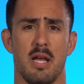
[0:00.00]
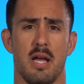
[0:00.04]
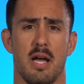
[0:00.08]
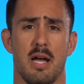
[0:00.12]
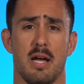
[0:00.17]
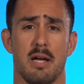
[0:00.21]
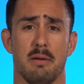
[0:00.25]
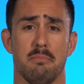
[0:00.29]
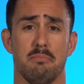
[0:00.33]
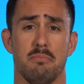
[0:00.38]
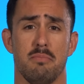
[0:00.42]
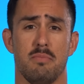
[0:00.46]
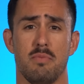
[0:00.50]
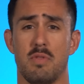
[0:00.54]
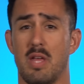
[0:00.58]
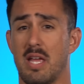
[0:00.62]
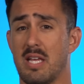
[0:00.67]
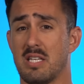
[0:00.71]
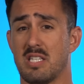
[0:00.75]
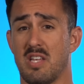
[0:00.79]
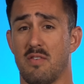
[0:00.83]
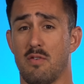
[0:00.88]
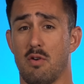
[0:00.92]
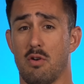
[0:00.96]
The
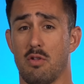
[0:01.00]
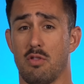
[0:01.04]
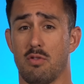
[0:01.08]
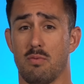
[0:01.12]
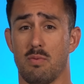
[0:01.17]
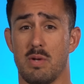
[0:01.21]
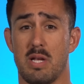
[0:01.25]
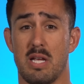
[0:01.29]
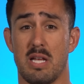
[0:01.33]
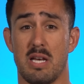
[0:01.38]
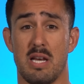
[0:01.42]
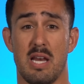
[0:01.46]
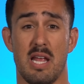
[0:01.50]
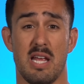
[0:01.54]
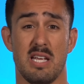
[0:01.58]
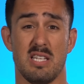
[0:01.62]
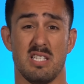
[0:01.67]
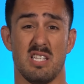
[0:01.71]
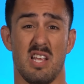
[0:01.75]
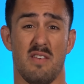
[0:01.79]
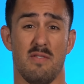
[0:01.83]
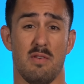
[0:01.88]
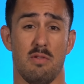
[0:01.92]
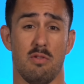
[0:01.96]
A7R3 and
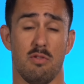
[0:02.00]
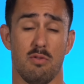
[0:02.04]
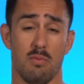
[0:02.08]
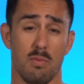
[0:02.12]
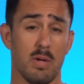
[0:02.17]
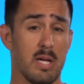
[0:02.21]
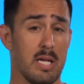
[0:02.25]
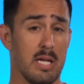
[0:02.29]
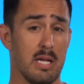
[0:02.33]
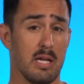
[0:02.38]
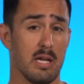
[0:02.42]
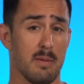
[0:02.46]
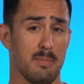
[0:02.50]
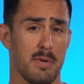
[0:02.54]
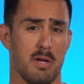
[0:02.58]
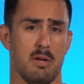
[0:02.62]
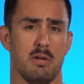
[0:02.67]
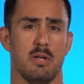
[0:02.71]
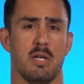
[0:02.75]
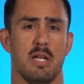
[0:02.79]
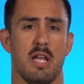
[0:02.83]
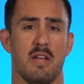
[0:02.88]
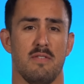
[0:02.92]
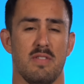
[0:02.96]
A7iii
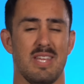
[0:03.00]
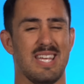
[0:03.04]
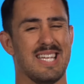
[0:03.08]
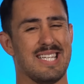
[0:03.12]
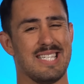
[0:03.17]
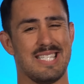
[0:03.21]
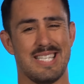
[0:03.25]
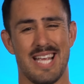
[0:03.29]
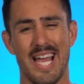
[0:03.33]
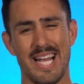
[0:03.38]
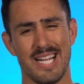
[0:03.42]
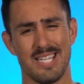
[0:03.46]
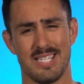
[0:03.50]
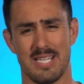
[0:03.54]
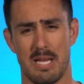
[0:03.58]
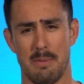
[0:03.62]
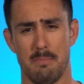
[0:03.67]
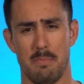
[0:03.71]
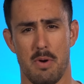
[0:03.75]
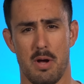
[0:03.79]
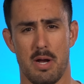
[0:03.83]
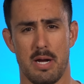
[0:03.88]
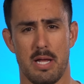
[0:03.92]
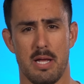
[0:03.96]
apparently have the exact same
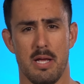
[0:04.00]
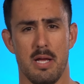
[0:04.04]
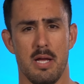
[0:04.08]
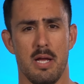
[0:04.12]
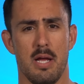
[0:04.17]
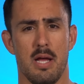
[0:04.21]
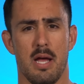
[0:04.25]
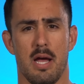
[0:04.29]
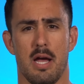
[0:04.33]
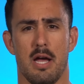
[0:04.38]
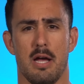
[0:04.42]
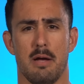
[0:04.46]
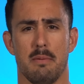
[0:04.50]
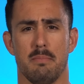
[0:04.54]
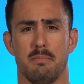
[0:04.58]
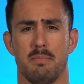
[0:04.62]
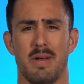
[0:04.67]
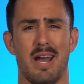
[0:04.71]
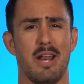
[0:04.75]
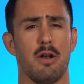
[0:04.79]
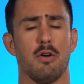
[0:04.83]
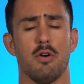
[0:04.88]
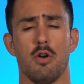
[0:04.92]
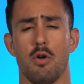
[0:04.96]
body, but
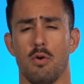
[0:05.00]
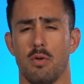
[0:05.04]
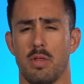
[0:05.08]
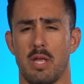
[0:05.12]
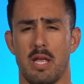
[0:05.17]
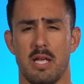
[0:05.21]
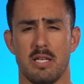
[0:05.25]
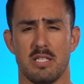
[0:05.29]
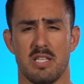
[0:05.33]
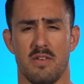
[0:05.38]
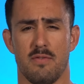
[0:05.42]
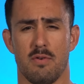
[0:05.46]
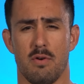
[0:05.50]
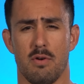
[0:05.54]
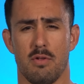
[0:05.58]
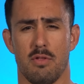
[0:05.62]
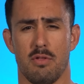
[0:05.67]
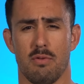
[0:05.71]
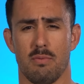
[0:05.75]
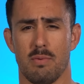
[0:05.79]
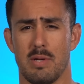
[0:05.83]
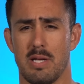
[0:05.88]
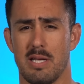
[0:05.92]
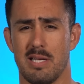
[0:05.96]
I don't know on the
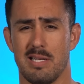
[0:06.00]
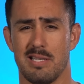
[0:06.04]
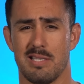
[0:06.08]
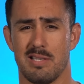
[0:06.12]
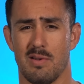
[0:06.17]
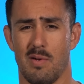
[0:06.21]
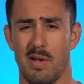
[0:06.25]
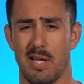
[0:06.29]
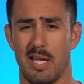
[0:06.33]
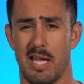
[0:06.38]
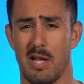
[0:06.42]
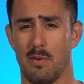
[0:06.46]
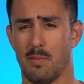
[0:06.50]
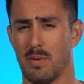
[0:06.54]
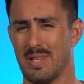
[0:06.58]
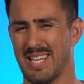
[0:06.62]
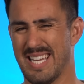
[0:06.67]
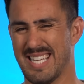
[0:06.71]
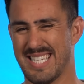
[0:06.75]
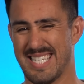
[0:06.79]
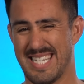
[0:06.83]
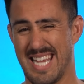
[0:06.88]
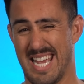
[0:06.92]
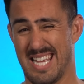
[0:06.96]
A7R3, so I can't really
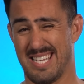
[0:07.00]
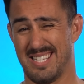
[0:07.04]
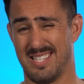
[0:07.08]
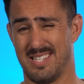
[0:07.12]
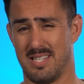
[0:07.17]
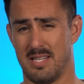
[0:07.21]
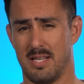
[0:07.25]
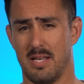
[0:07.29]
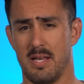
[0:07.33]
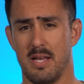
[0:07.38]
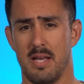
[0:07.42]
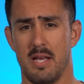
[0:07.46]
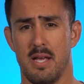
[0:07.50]
attest.